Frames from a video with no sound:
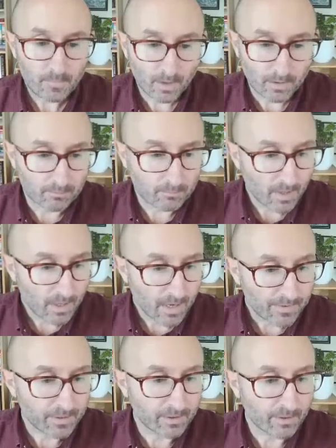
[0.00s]
And
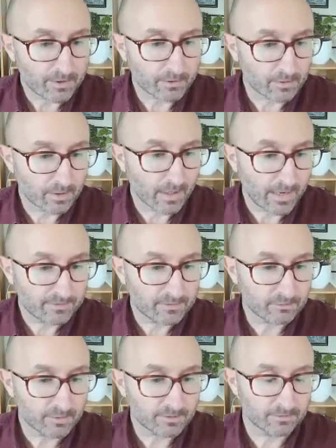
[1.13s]
then another
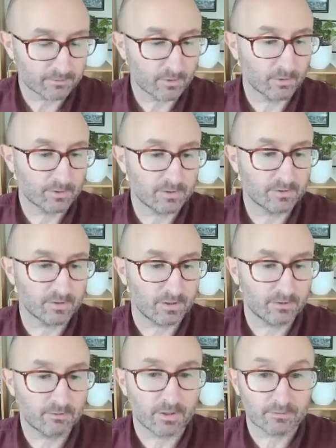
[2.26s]
excellent reason, of course, is that
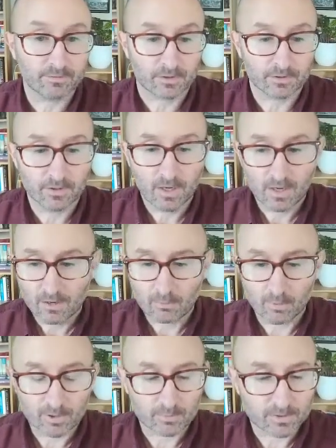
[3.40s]
it's great fun
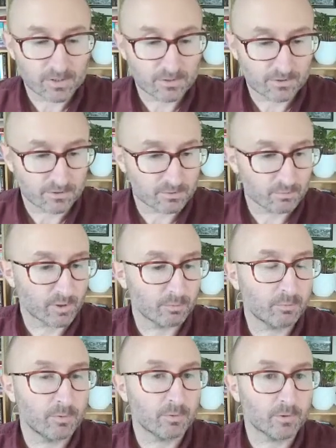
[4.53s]
working with teachers and working
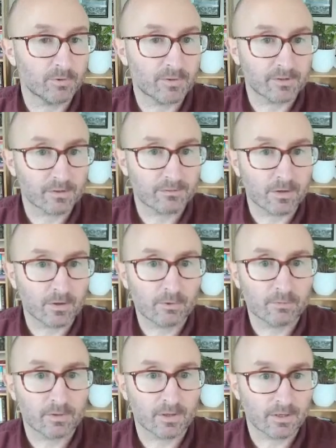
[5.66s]
with pupils, as I've found
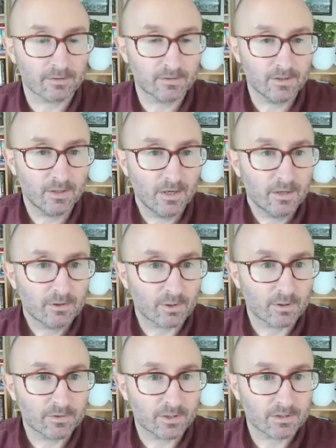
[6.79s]
over the last
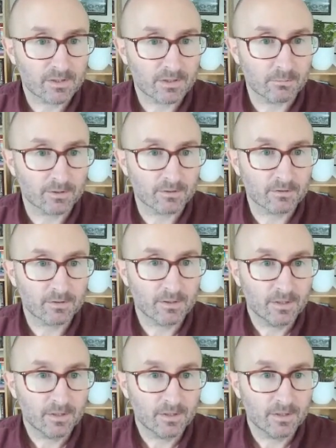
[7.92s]
12 to 18 months.